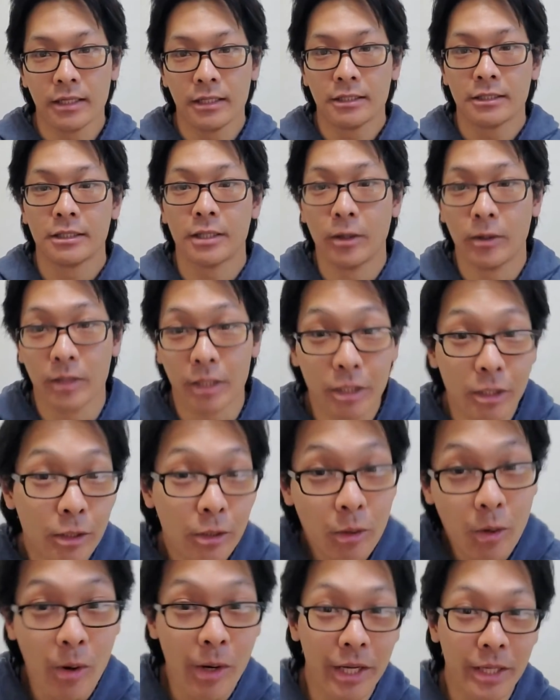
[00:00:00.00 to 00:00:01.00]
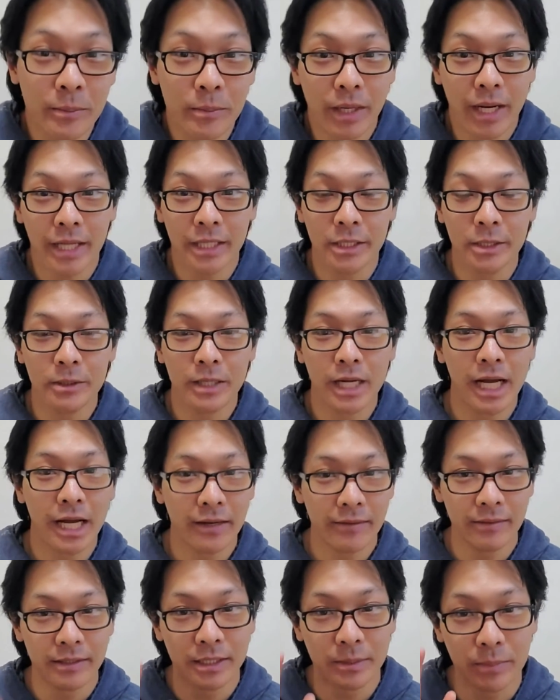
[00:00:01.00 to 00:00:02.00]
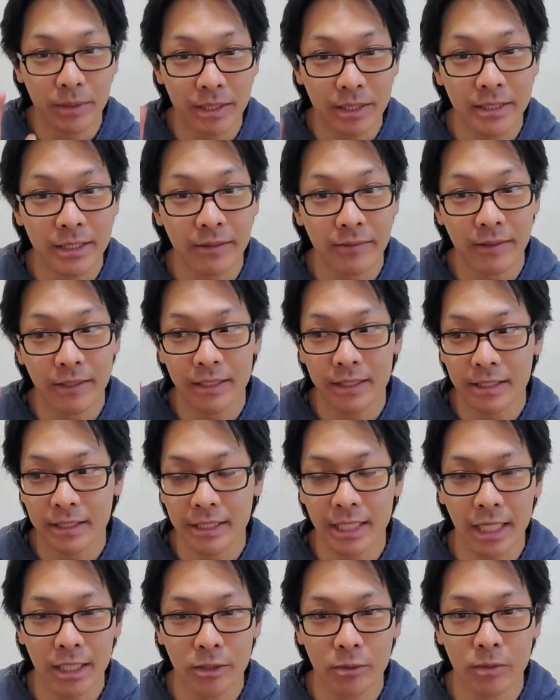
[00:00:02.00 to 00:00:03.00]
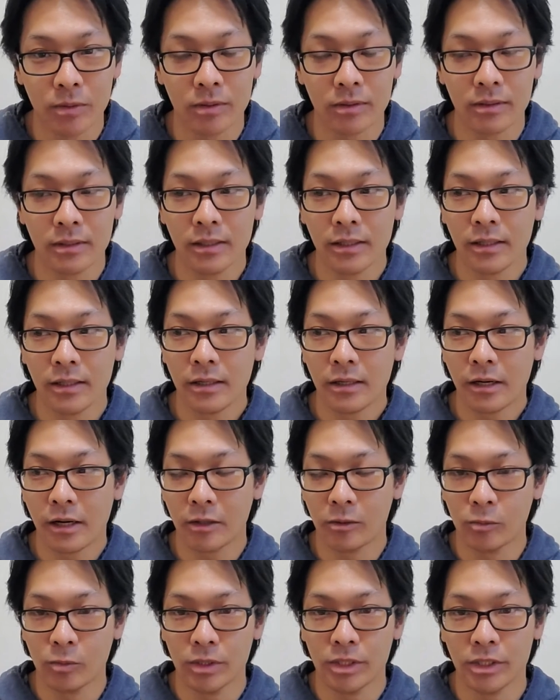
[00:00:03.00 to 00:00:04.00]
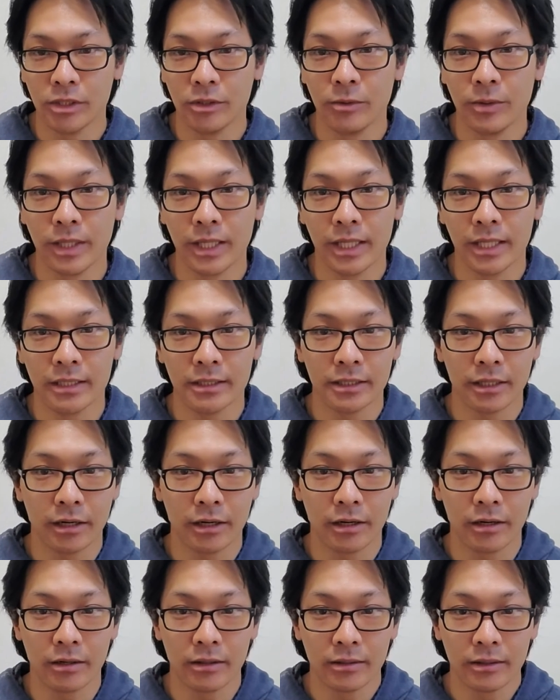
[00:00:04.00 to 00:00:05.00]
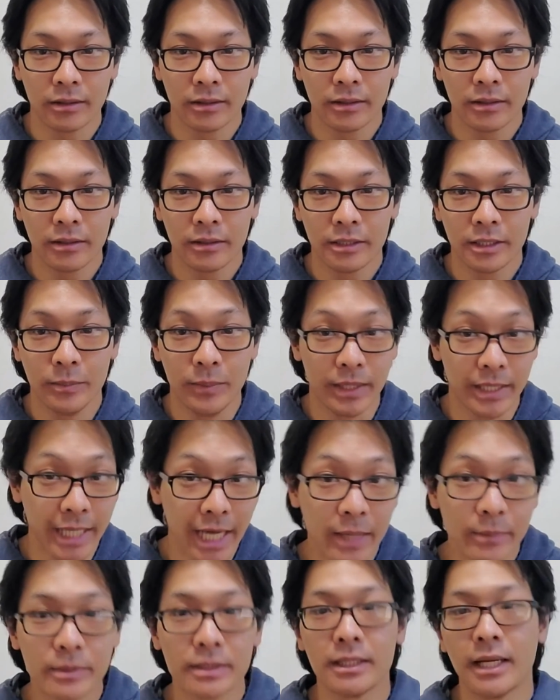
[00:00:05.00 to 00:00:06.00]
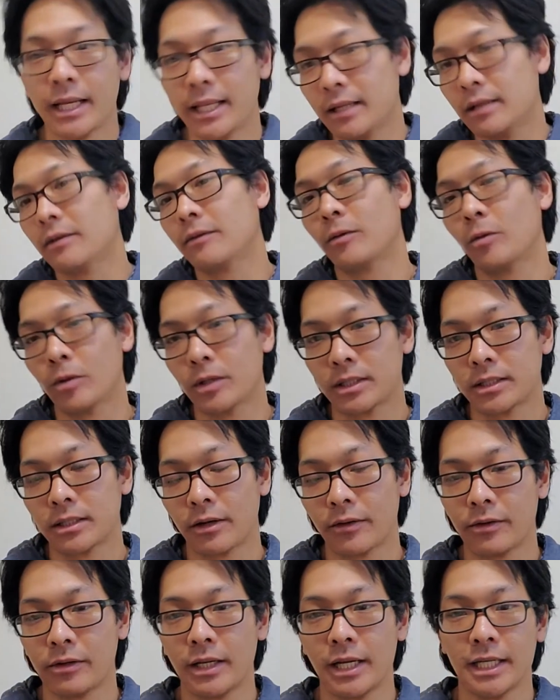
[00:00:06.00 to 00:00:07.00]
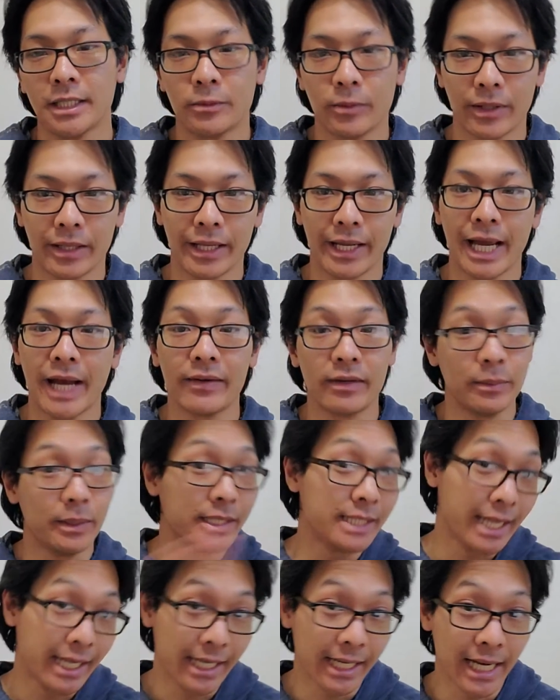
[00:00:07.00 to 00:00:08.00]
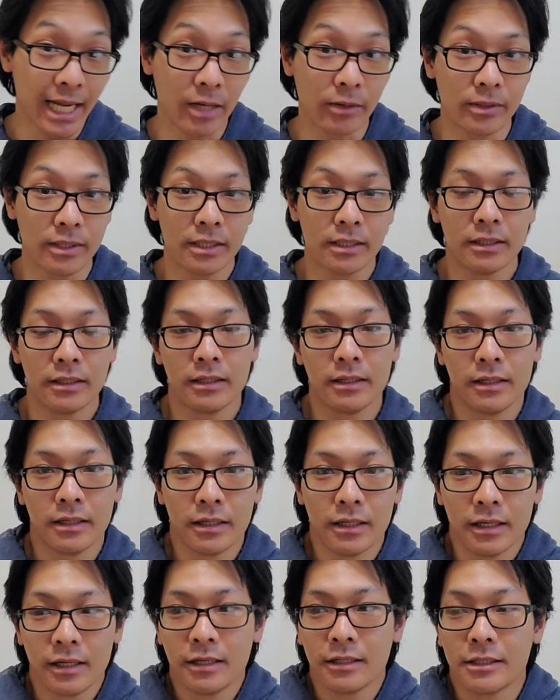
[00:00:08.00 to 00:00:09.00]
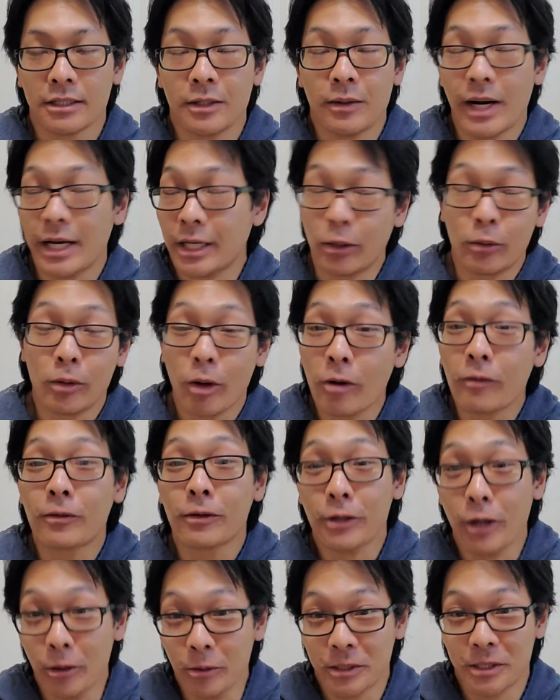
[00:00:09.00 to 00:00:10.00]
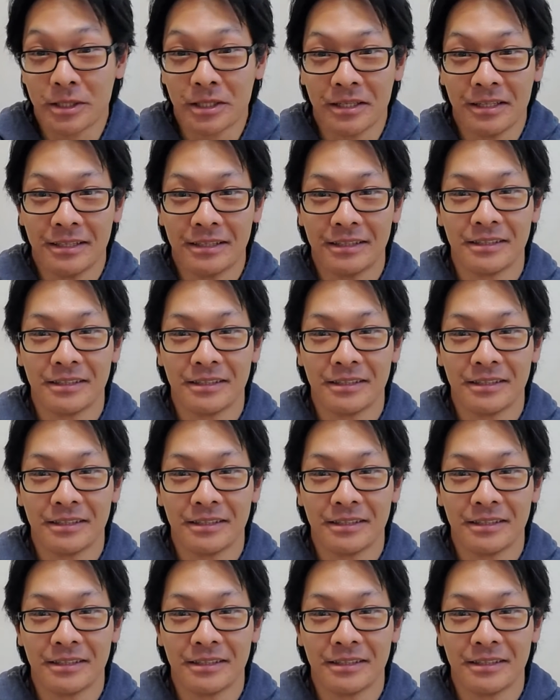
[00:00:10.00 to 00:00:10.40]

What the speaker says: So a little annoying, but I do have a specific schedule on which ingredients are to be kept, and then of course other days where they have to be taken out, so I don't overdose.